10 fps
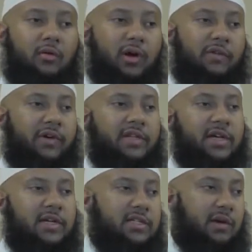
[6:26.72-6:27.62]
whenever he
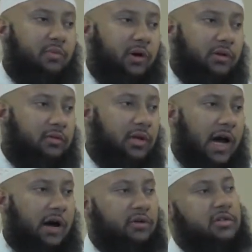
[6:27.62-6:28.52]
sent someone
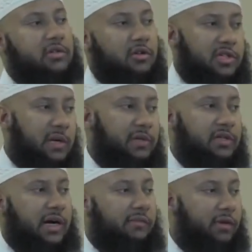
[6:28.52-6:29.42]
out or someone
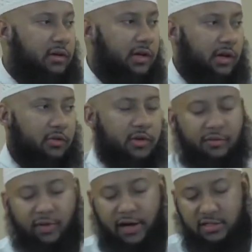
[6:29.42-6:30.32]
traveled, he would
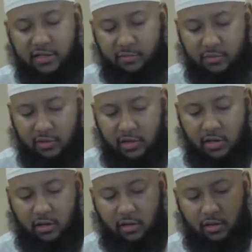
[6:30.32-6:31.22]
advise him
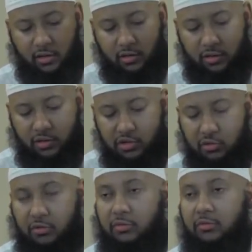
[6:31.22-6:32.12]

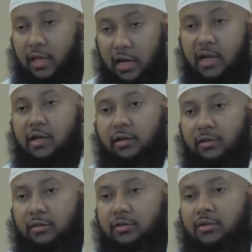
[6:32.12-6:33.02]
to the leader
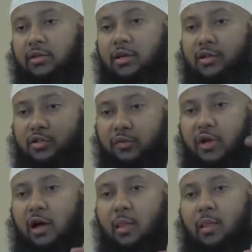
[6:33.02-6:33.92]
to
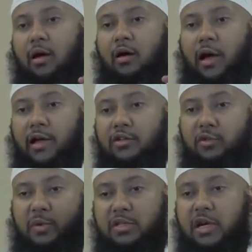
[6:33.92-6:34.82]
fear Allah and
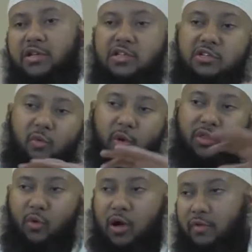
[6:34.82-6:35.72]
to be just with
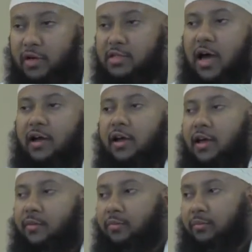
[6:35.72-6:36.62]
whoever is under
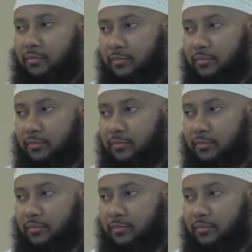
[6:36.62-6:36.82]
him.